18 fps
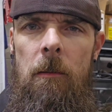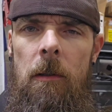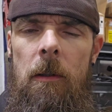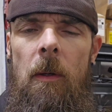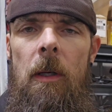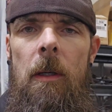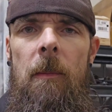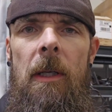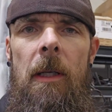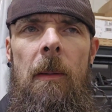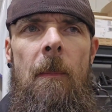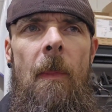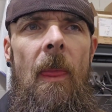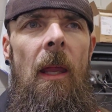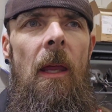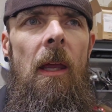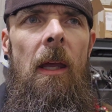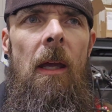You know what I mean?
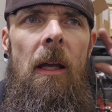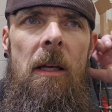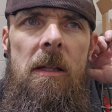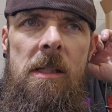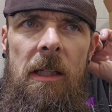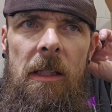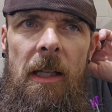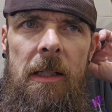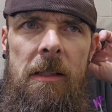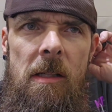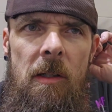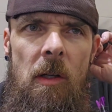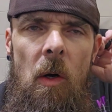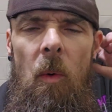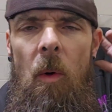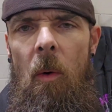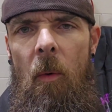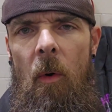Because I'd like to
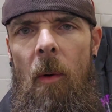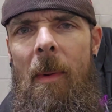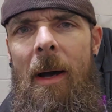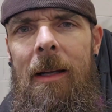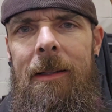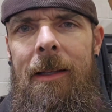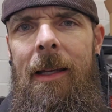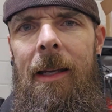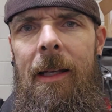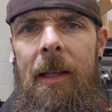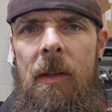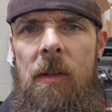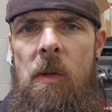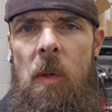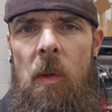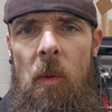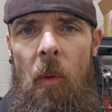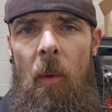know what we're about to get
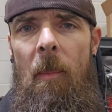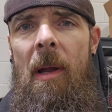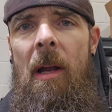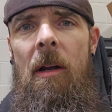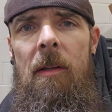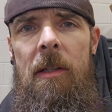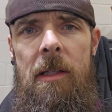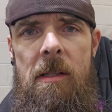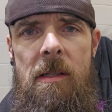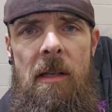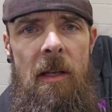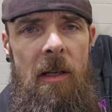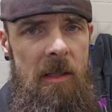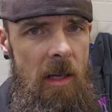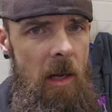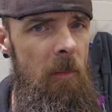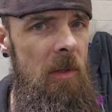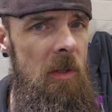into to repair these
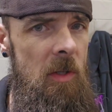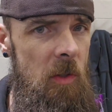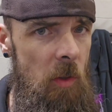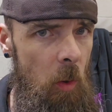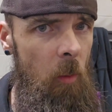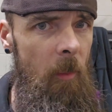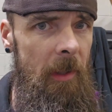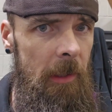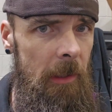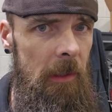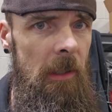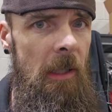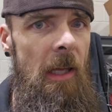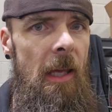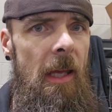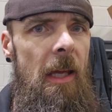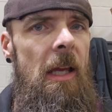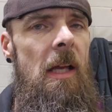things. I'm assuming
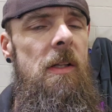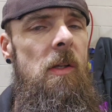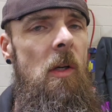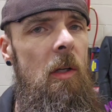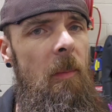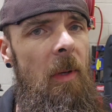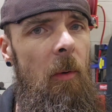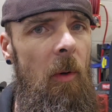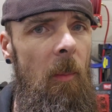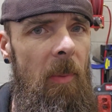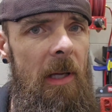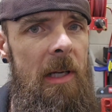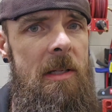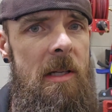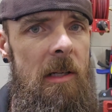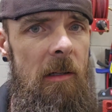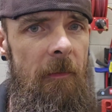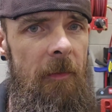it's going to be
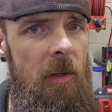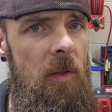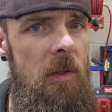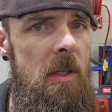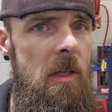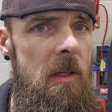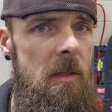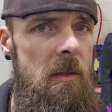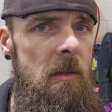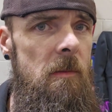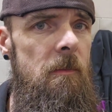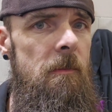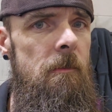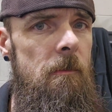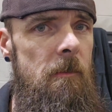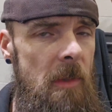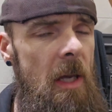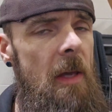replacing a fuel system
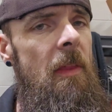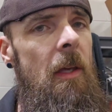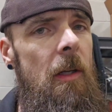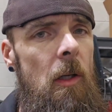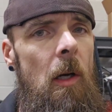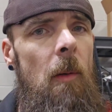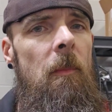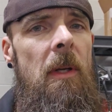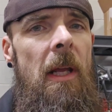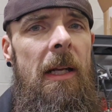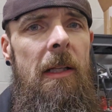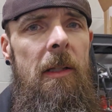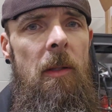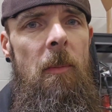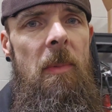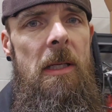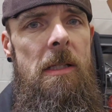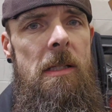and then
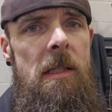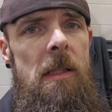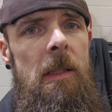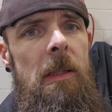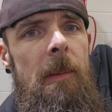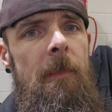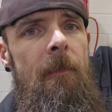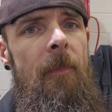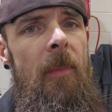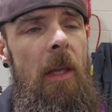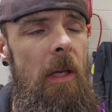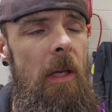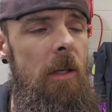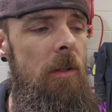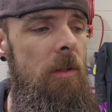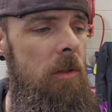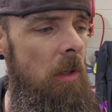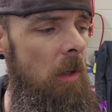updating the P C M.
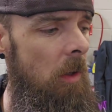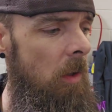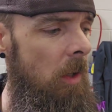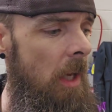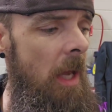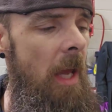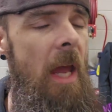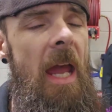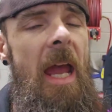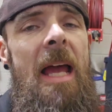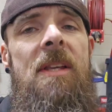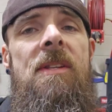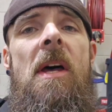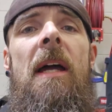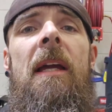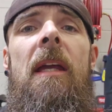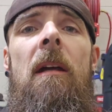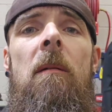So,
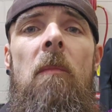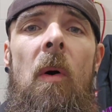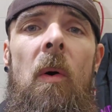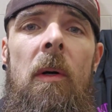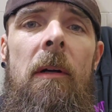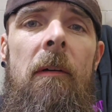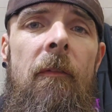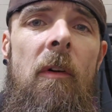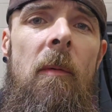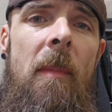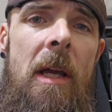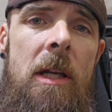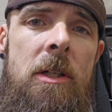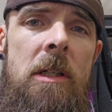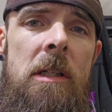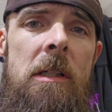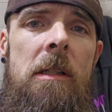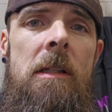as I get more
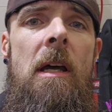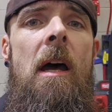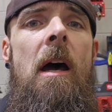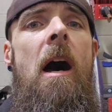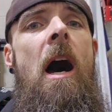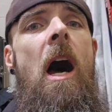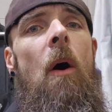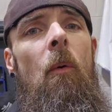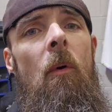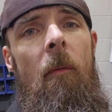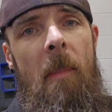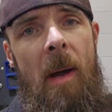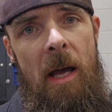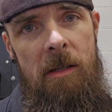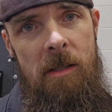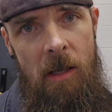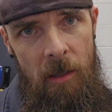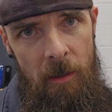information, I will
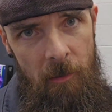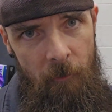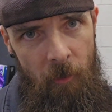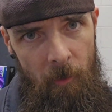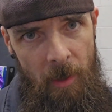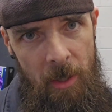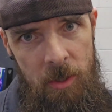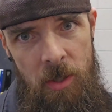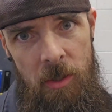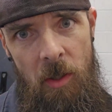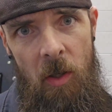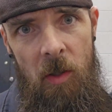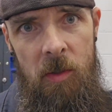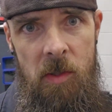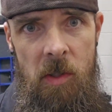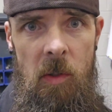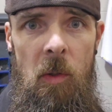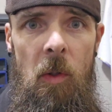pass that information
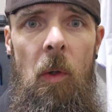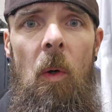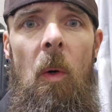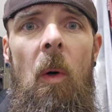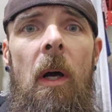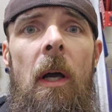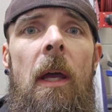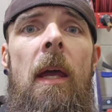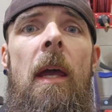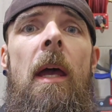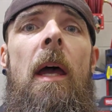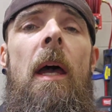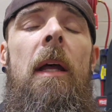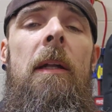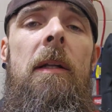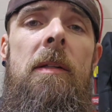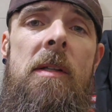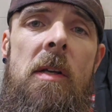on to you.
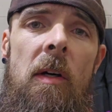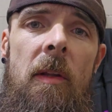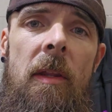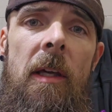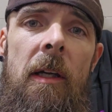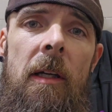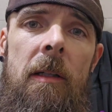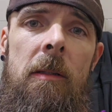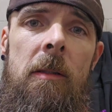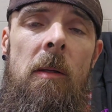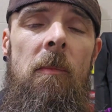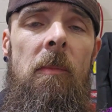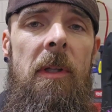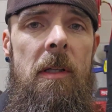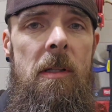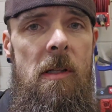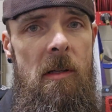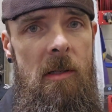And until then,
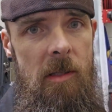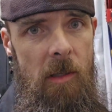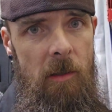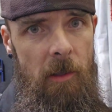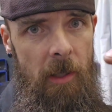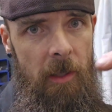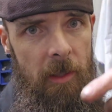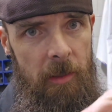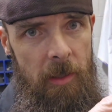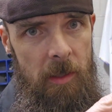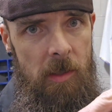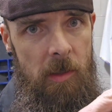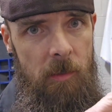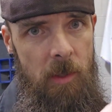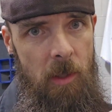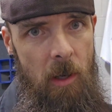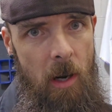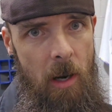please consider hitting that
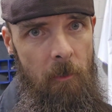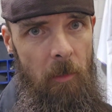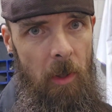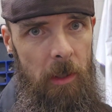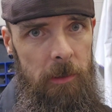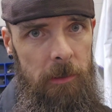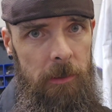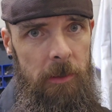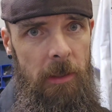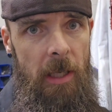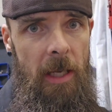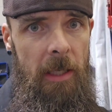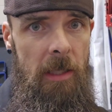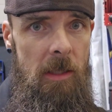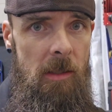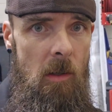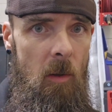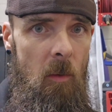subscribe button.
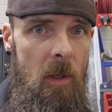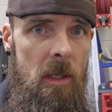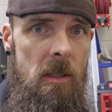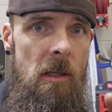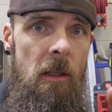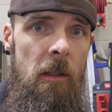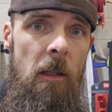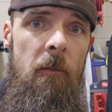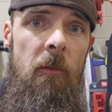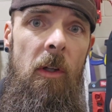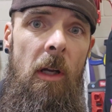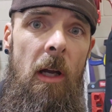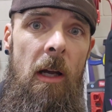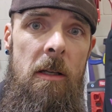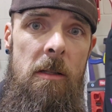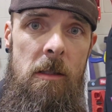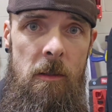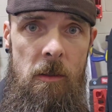And as always, I love you
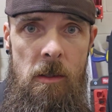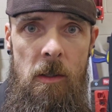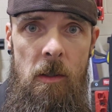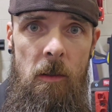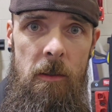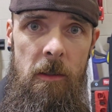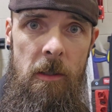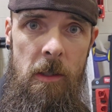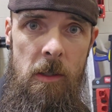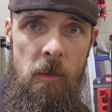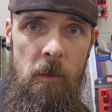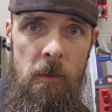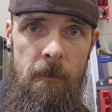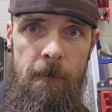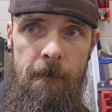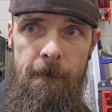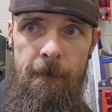guys, and I'll see you on the next one.